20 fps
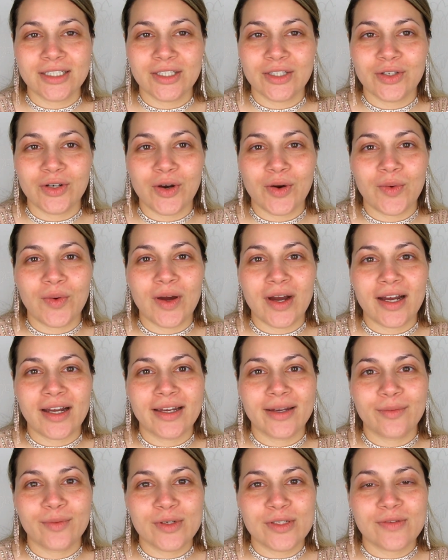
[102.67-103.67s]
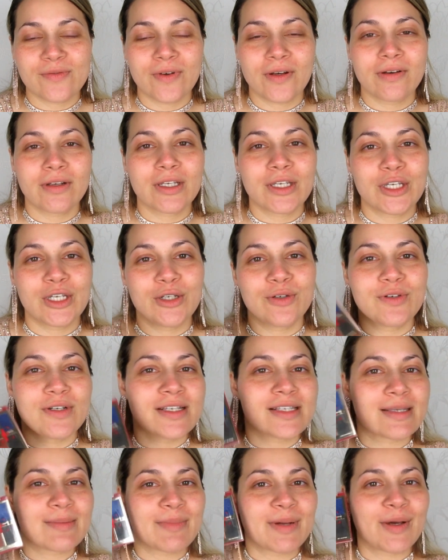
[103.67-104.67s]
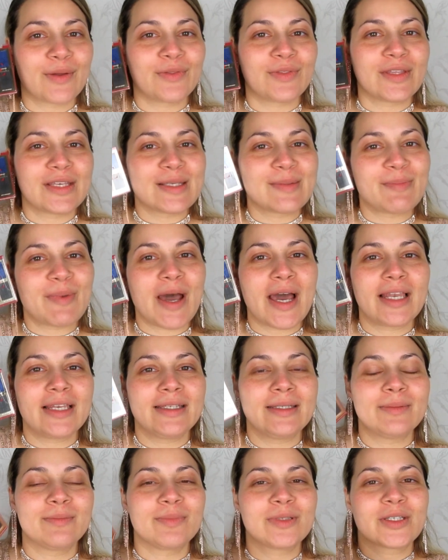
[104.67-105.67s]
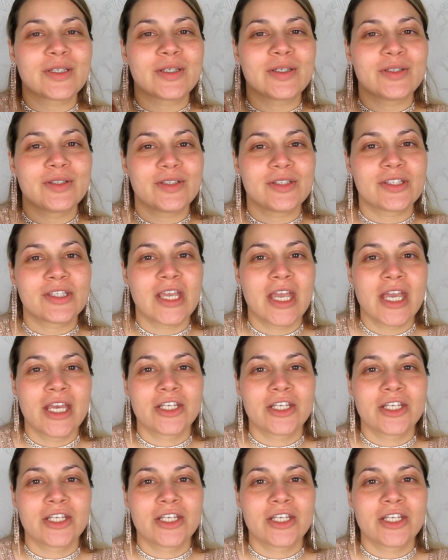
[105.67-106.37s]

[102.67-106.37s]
you know, I was very curious about this palette because